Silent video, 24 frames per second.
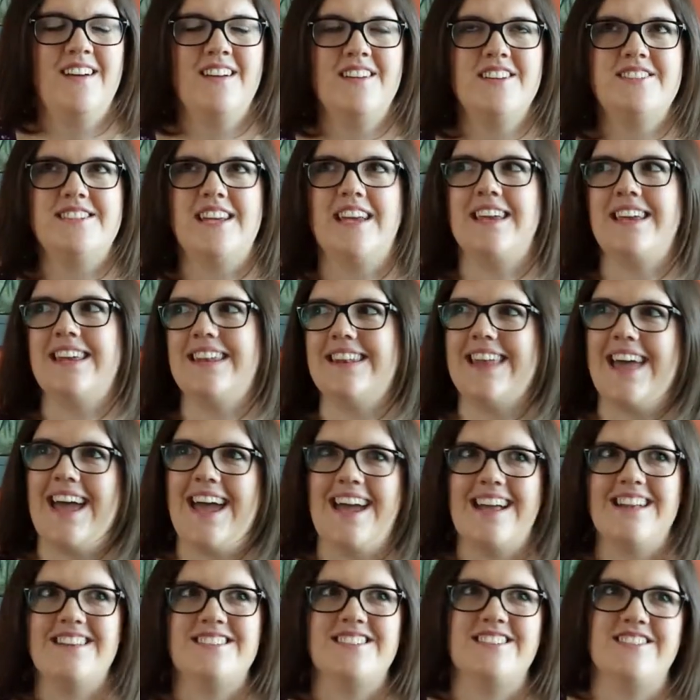shaking their
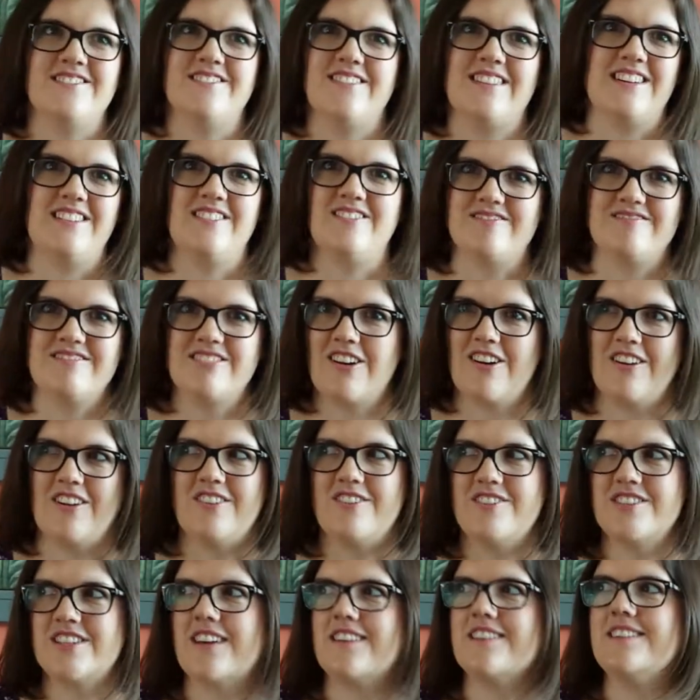heads and kind
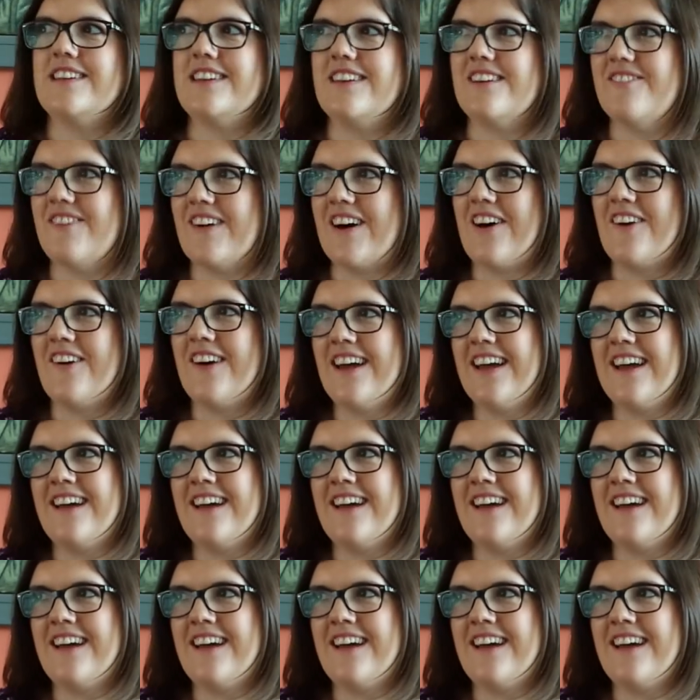of tutting about